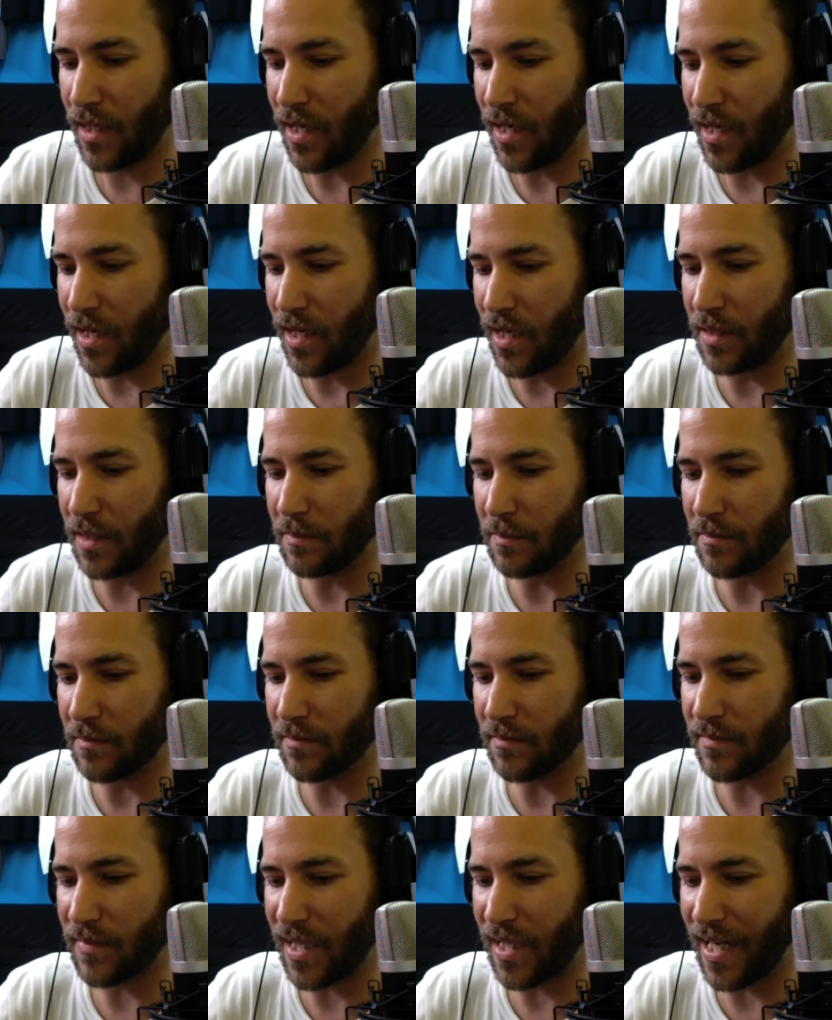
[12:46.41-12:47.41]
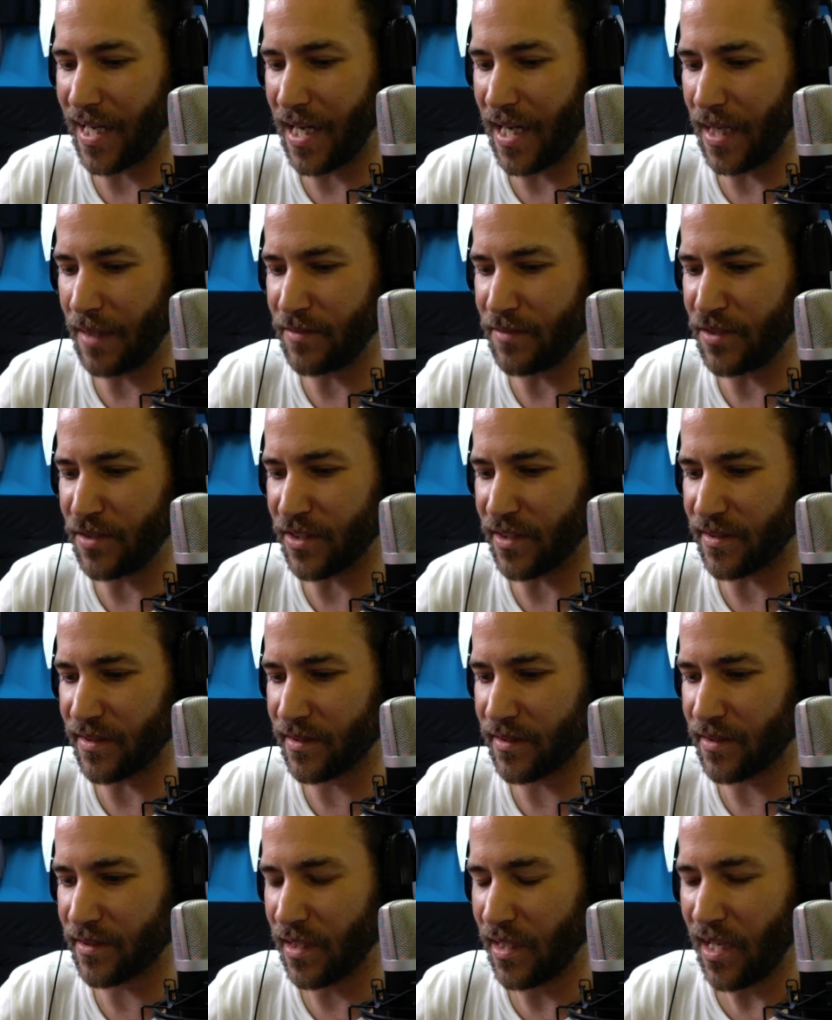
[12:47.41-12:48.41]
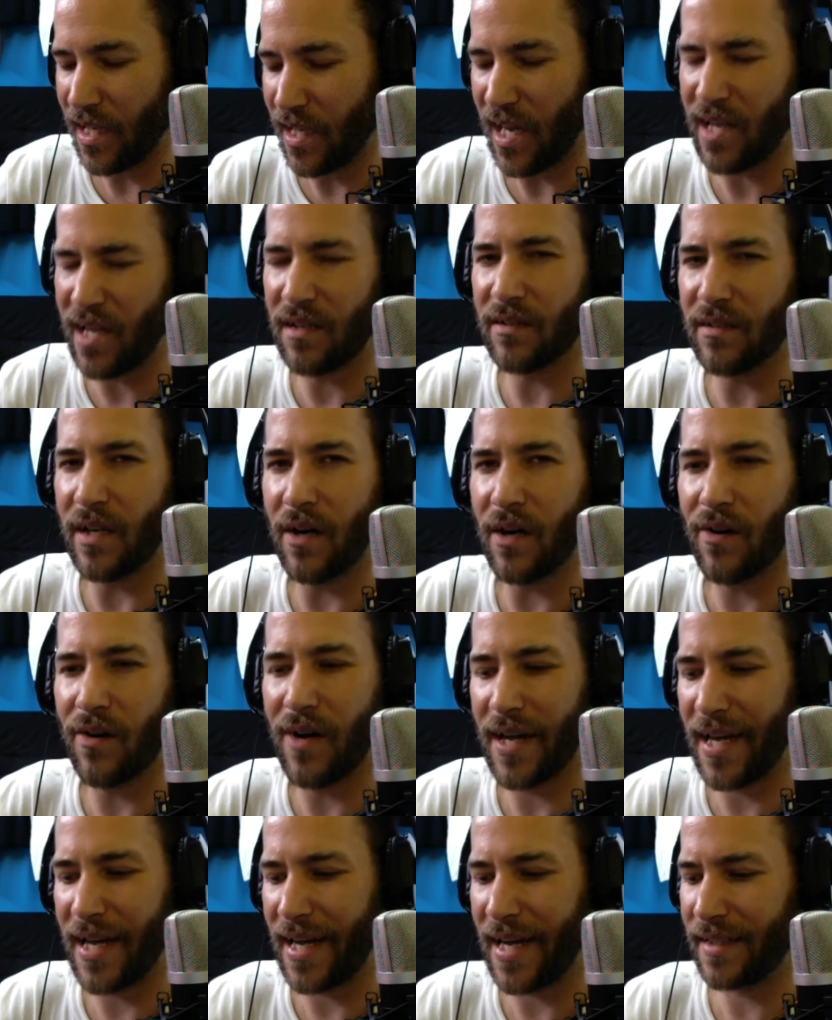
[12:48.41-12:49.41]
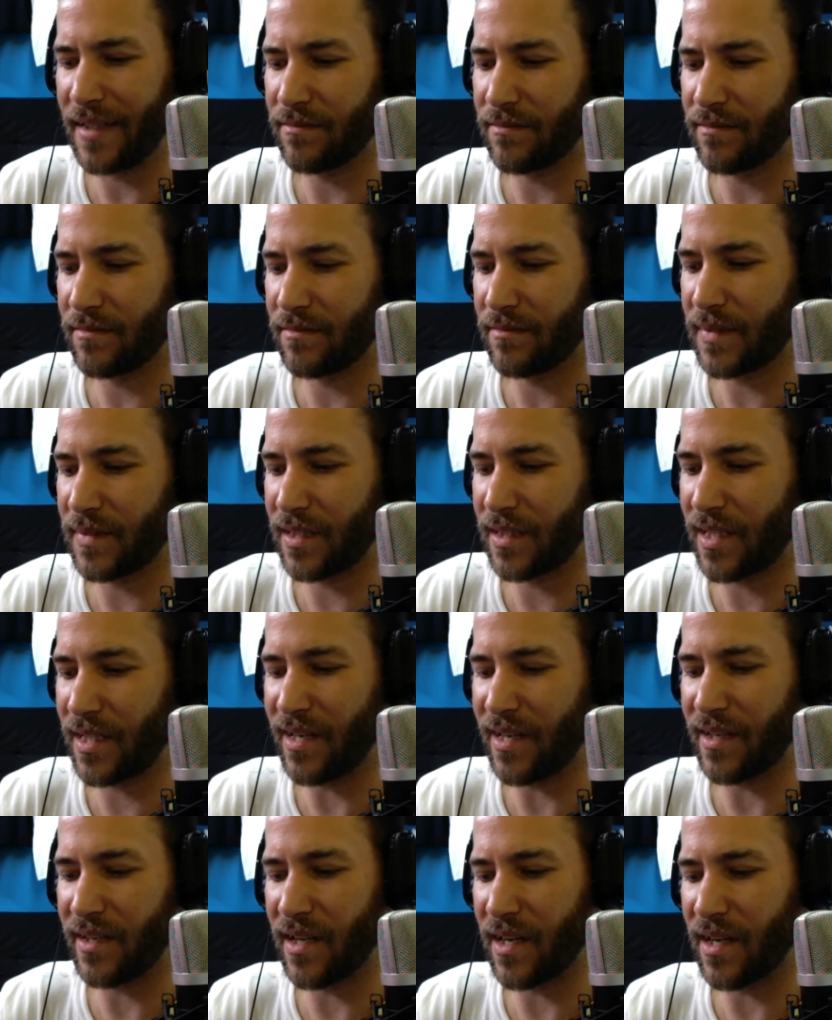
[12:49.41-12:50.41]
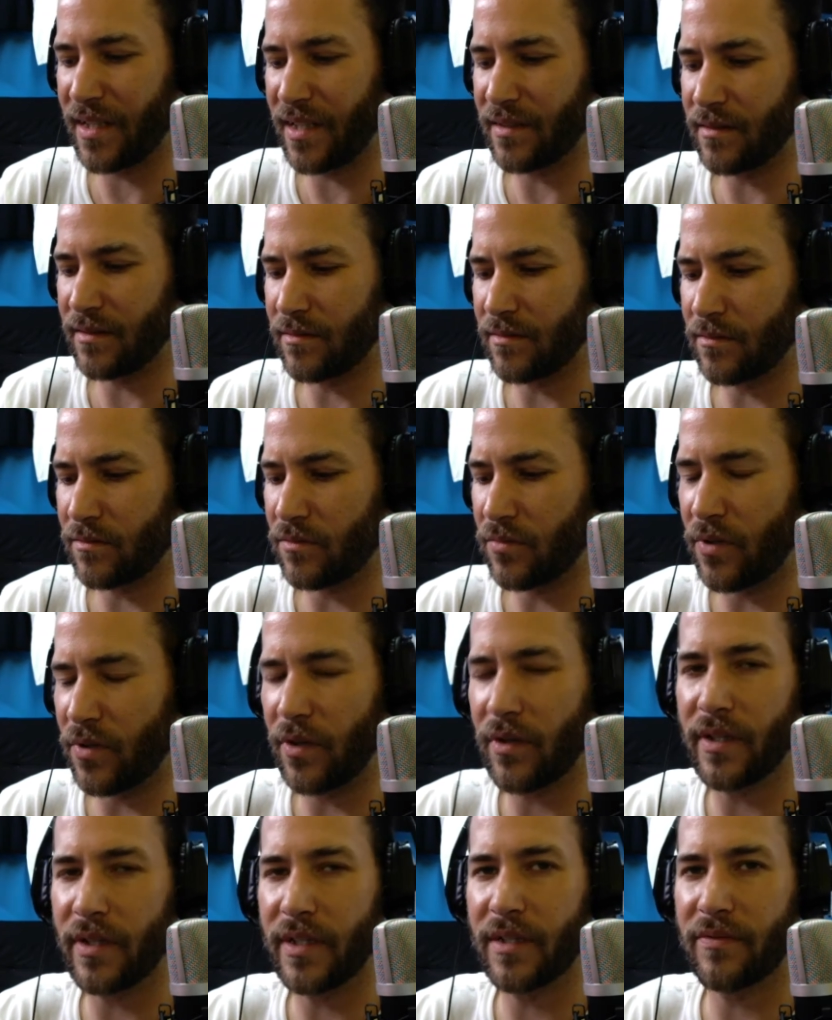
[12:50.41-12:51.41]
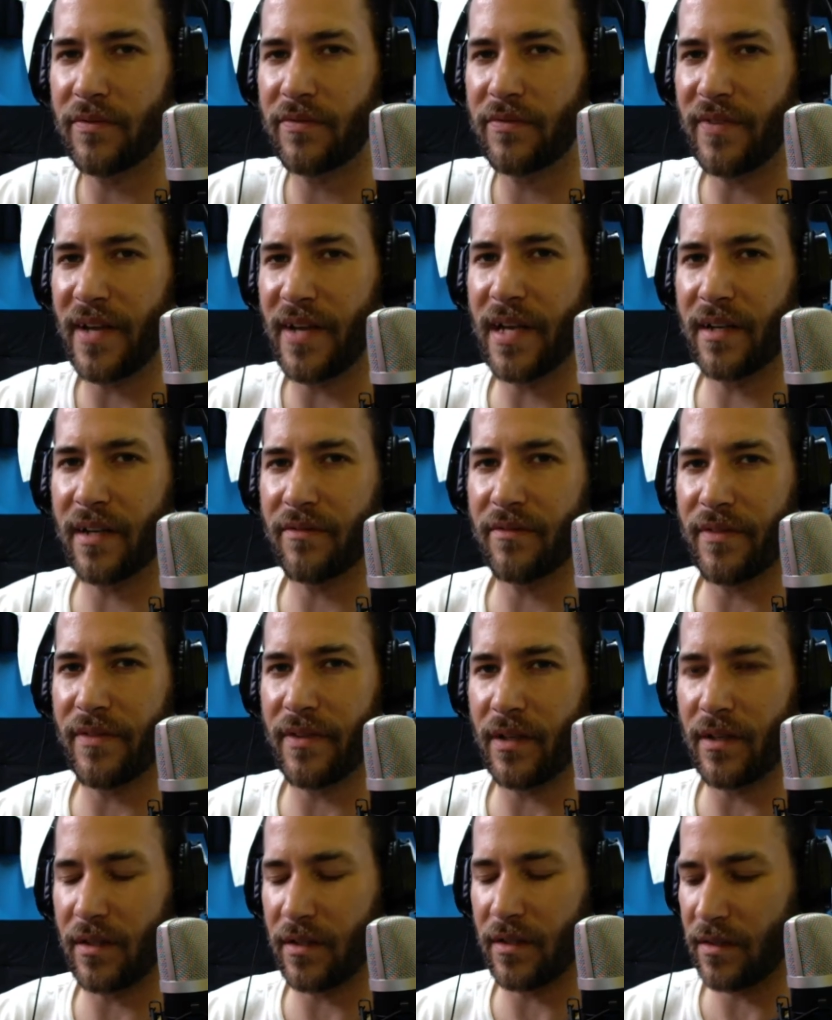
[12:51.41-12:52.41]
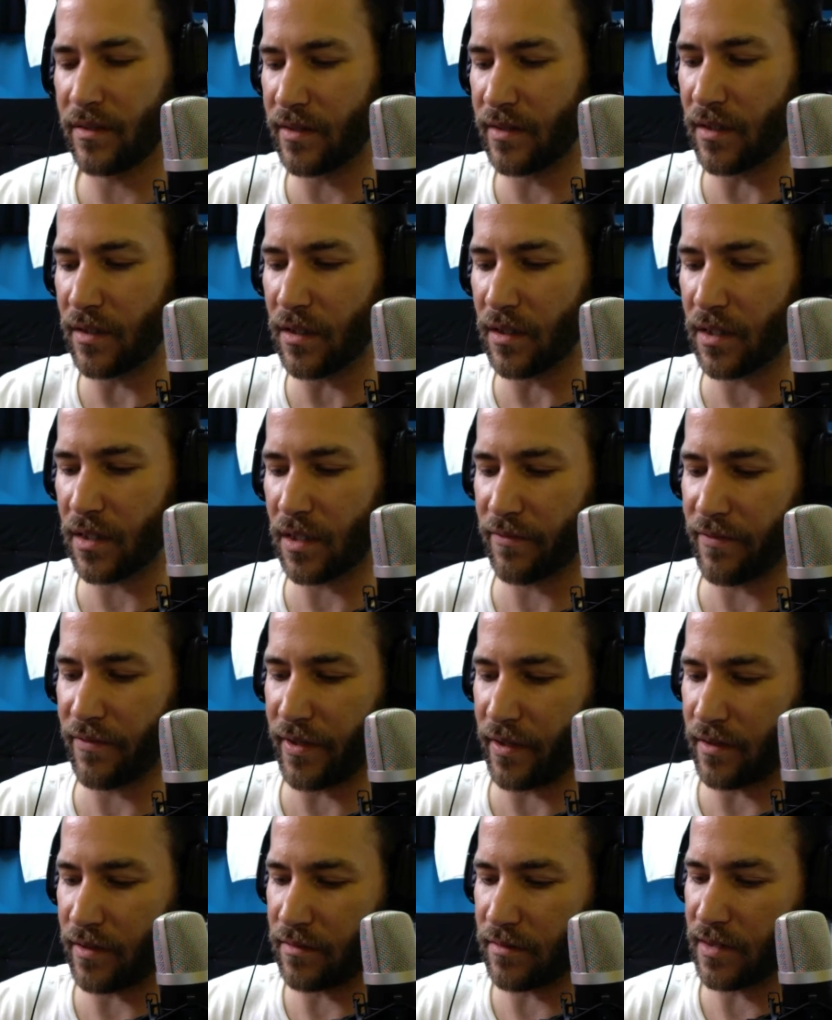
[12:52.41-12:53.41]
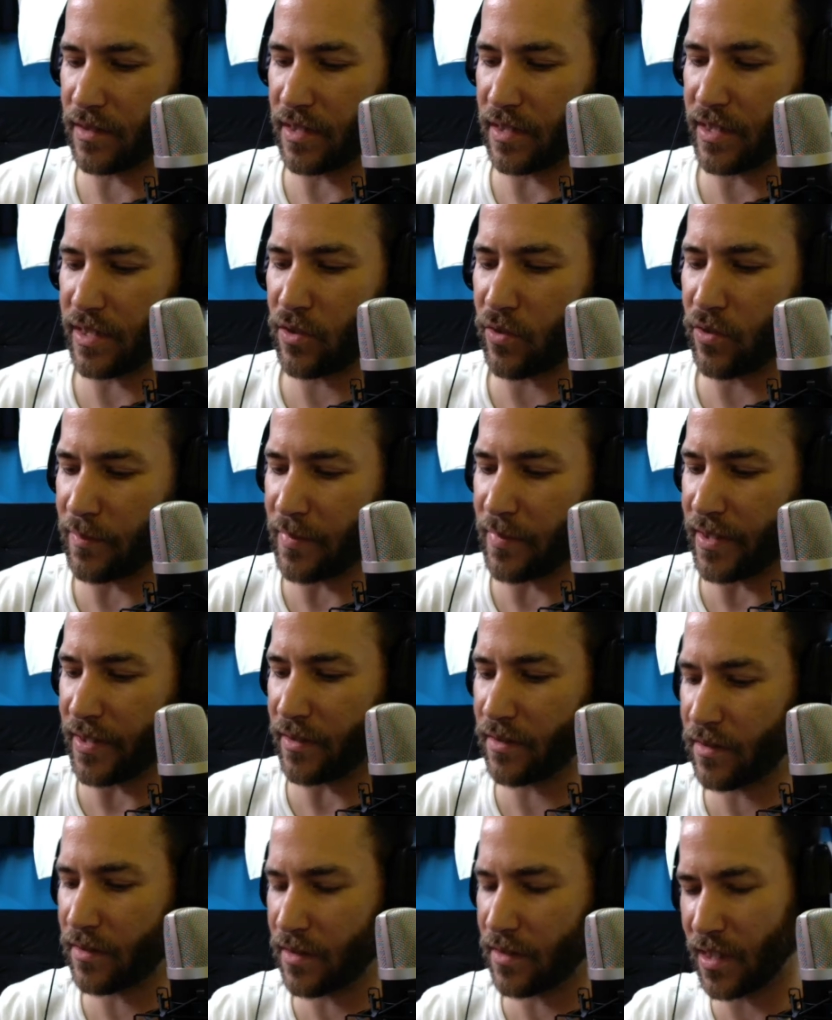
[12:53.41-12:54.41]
Um, I just I don't know. I, I kind of not really a fan of the the look of their equipment.